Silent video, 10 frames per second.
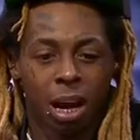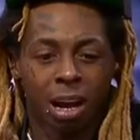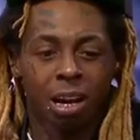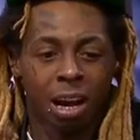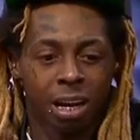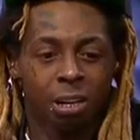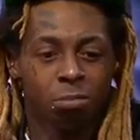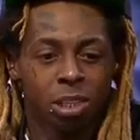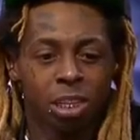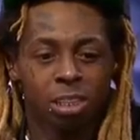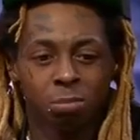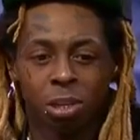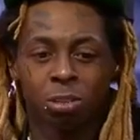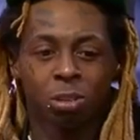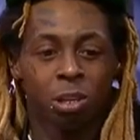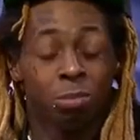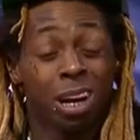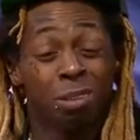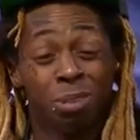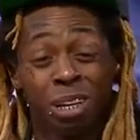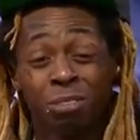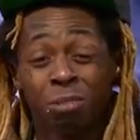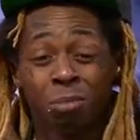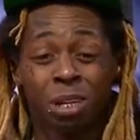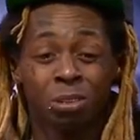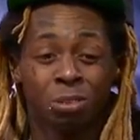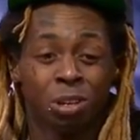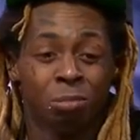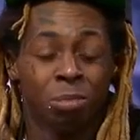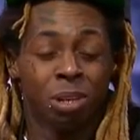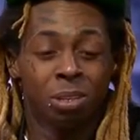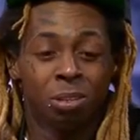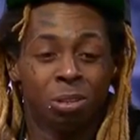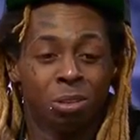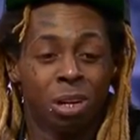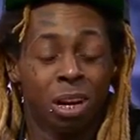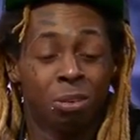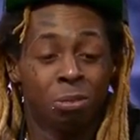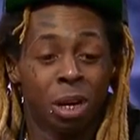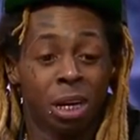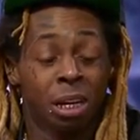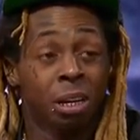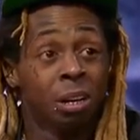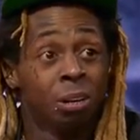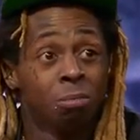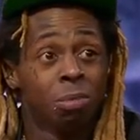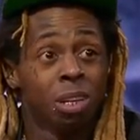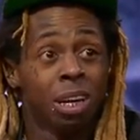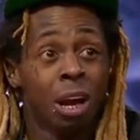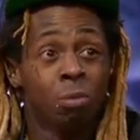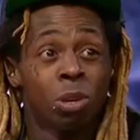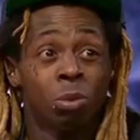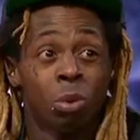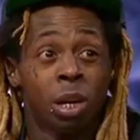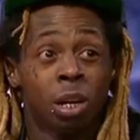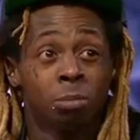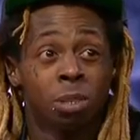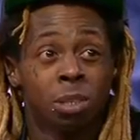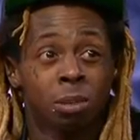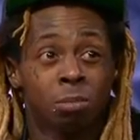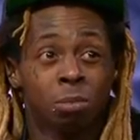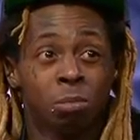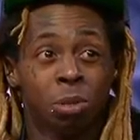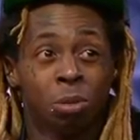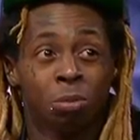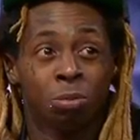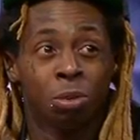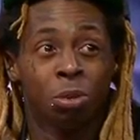I am chasing my dream. Now I'm living my dream, and now I'm waking up. And I want to wake up to something beautiful.